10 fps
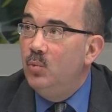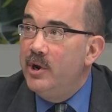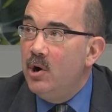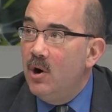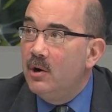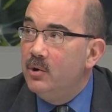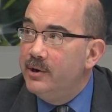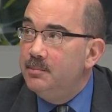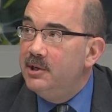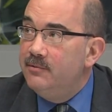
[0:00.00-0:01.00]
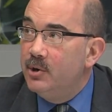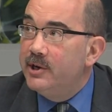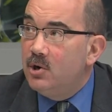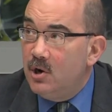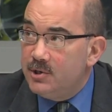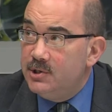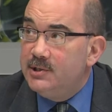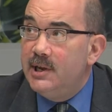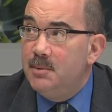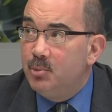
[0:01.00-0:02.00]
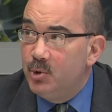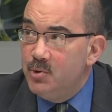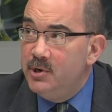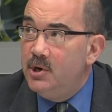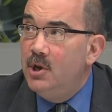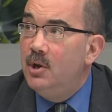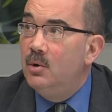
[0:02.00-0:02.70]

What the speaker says: We are going to be very cautious and prudent